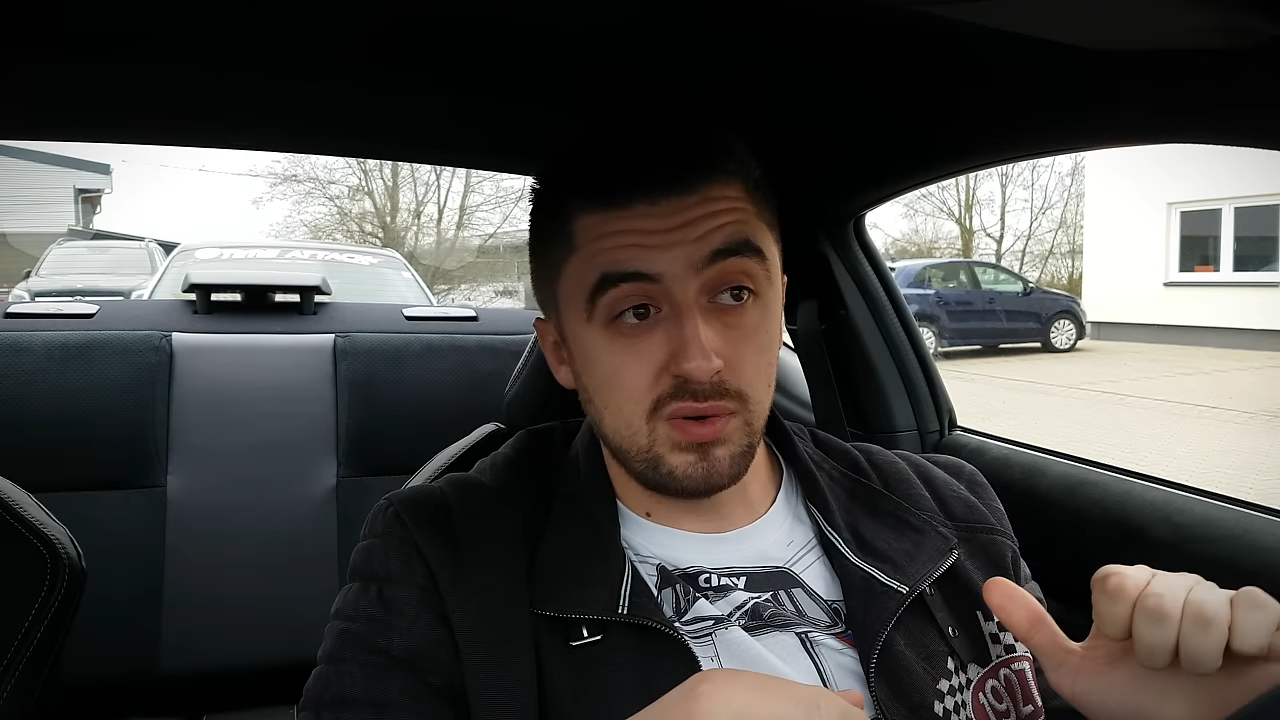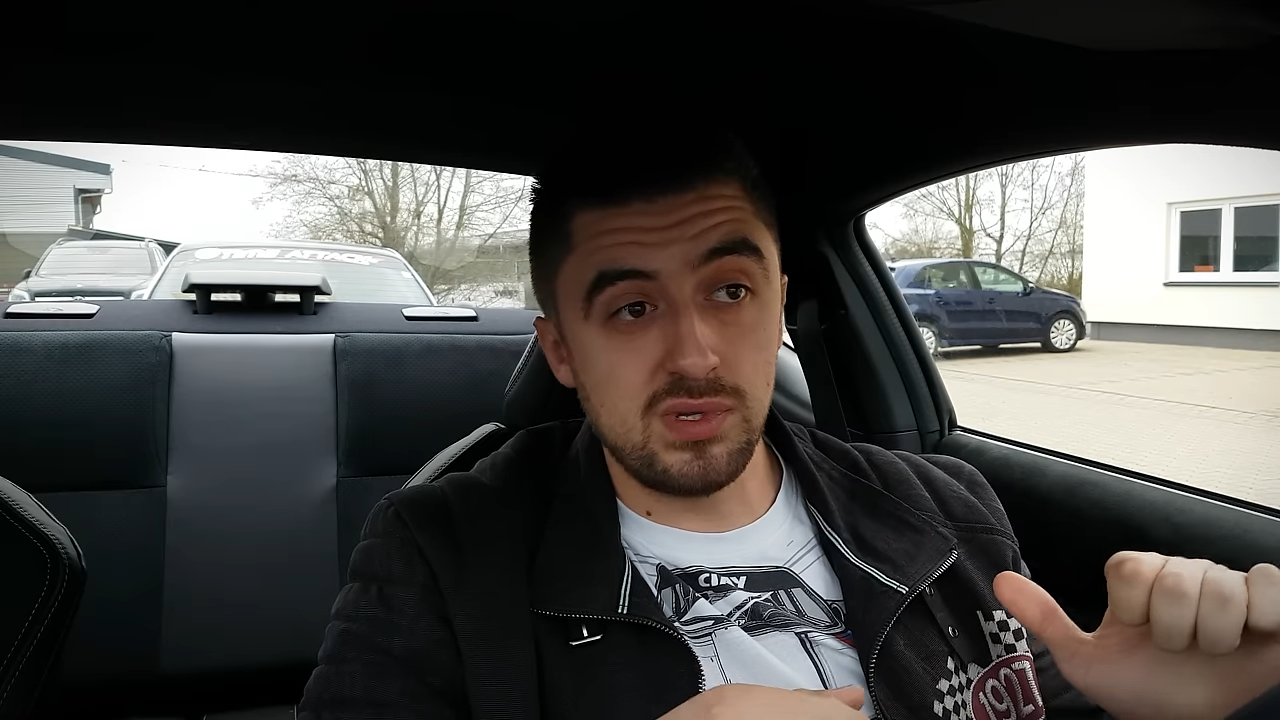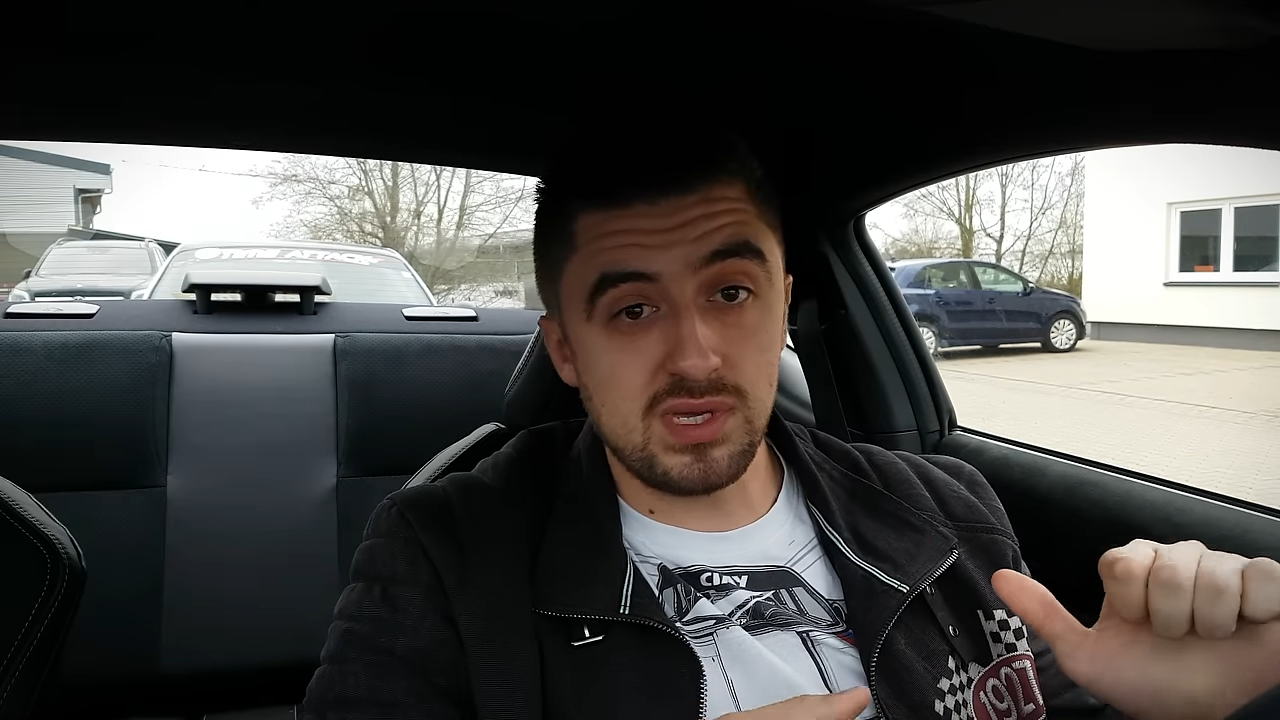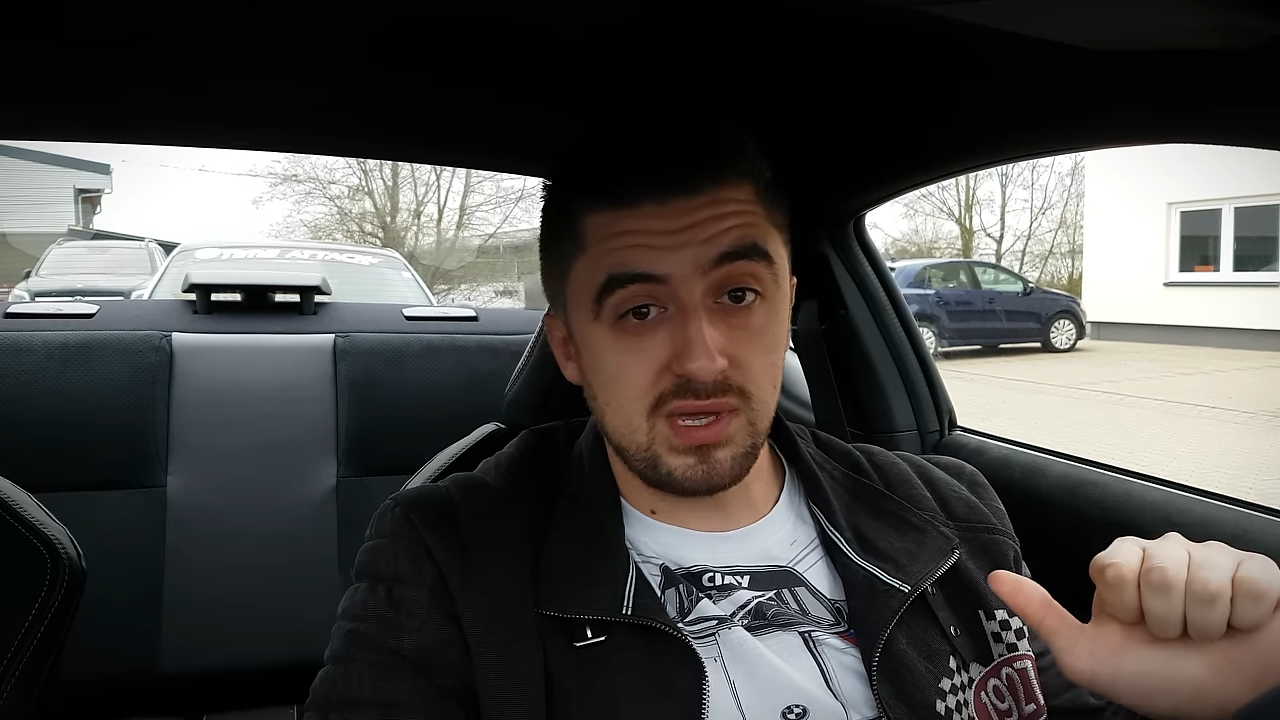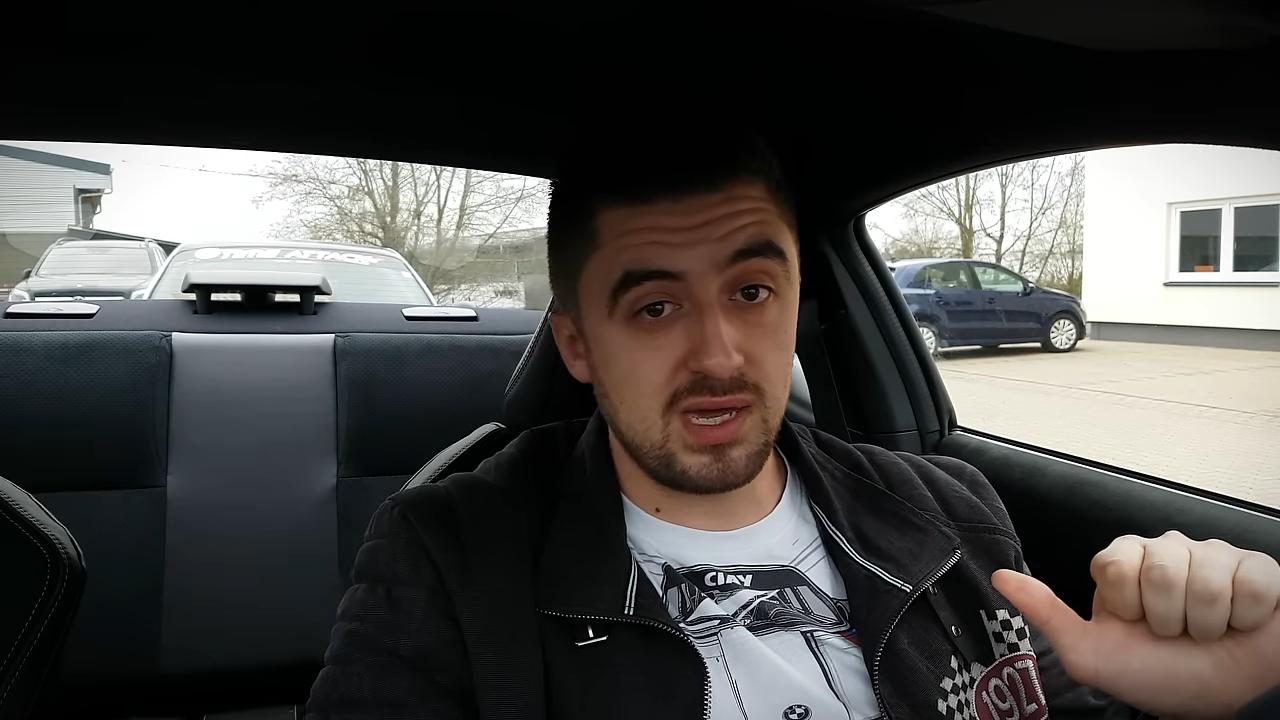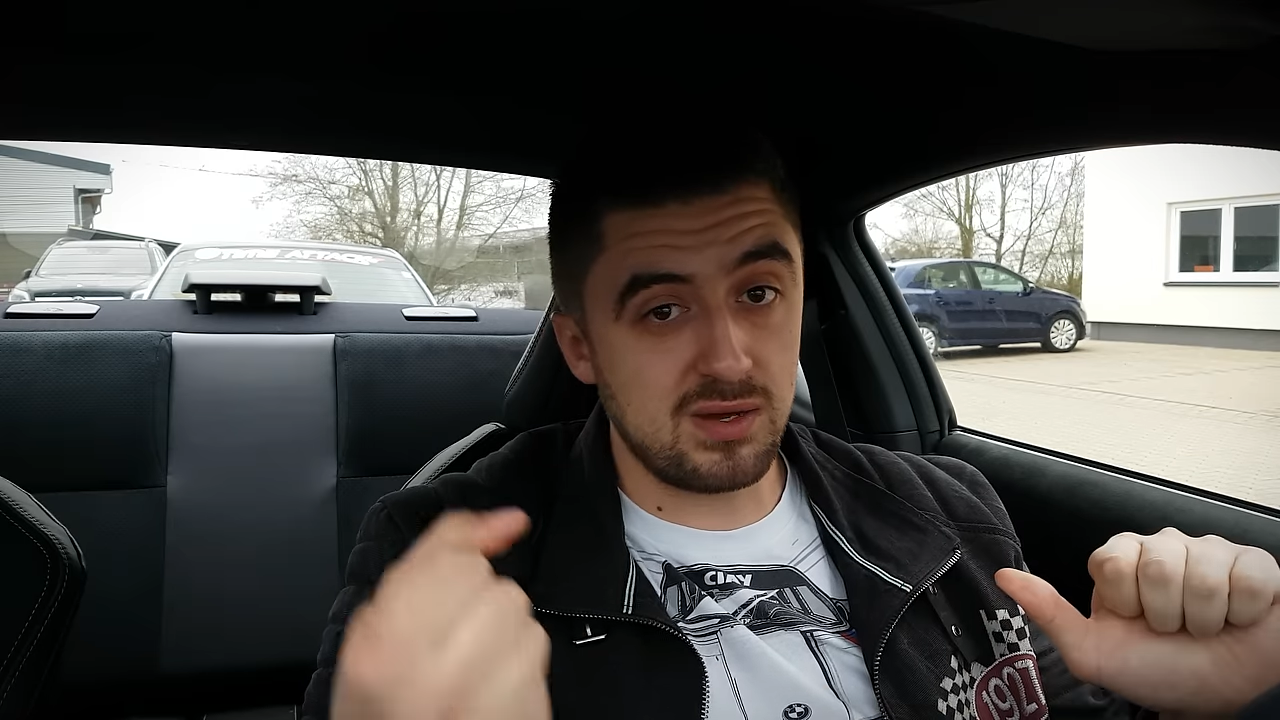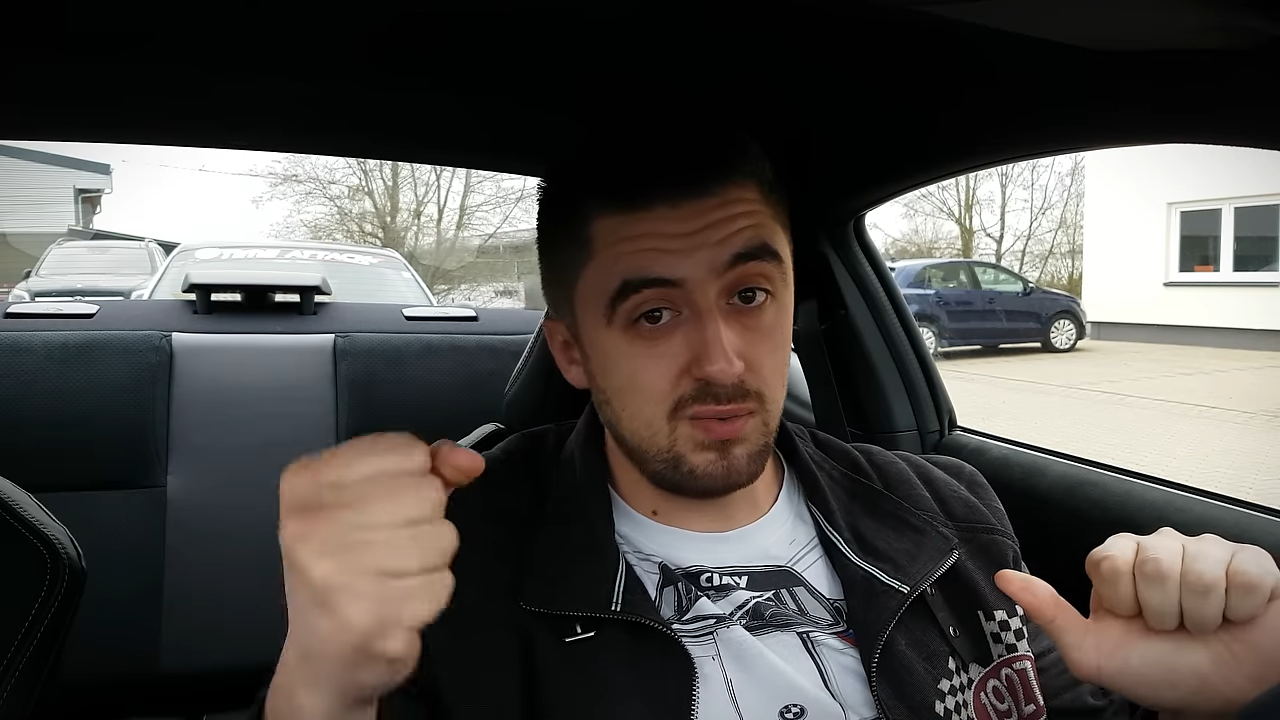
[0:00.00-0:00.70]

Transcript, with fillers: only like